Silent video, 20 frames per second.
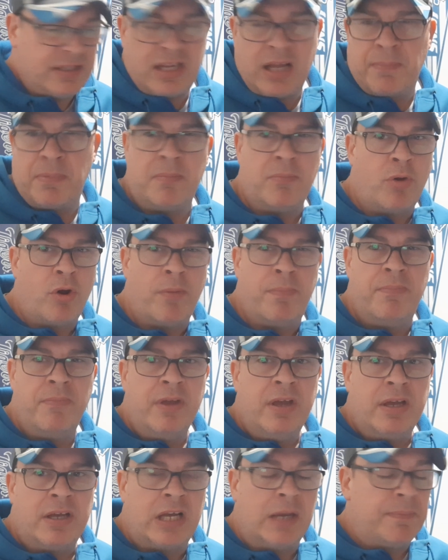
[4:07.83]
Couple more
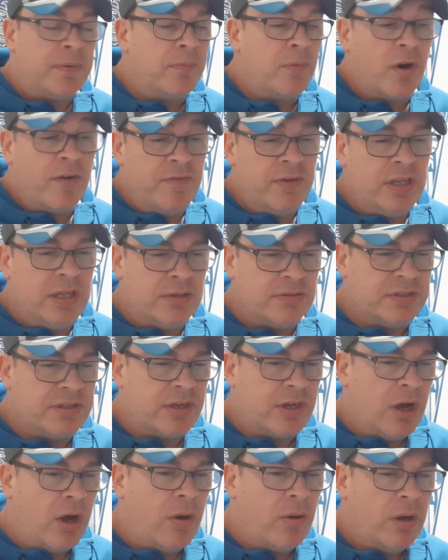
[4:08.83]
videos
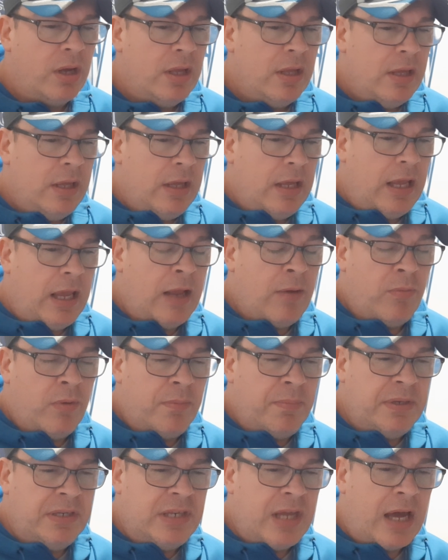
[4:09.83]
to go, and
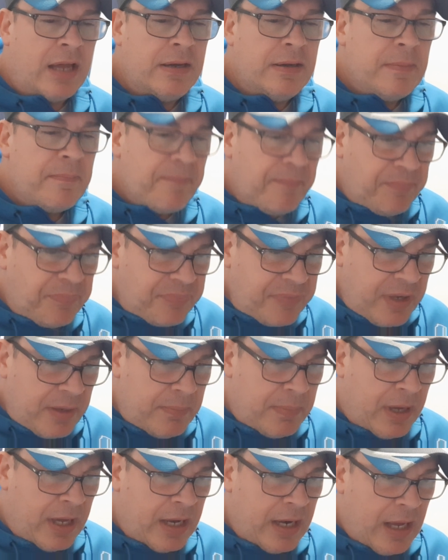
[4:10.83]
we'll be done.
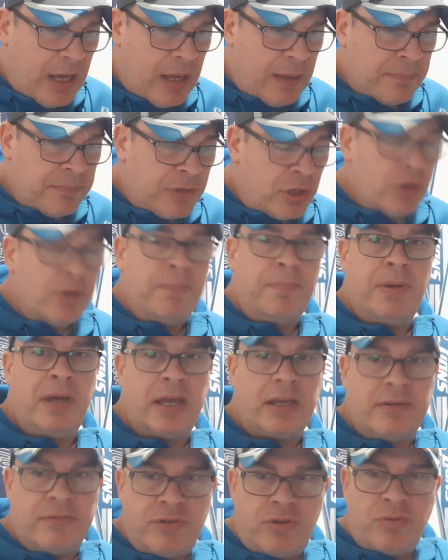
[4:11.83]
But good
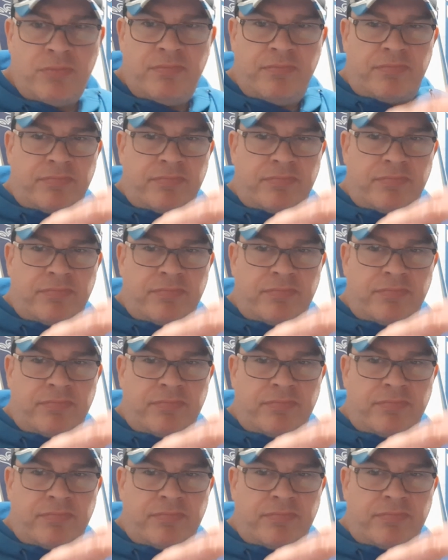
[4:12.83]
pick.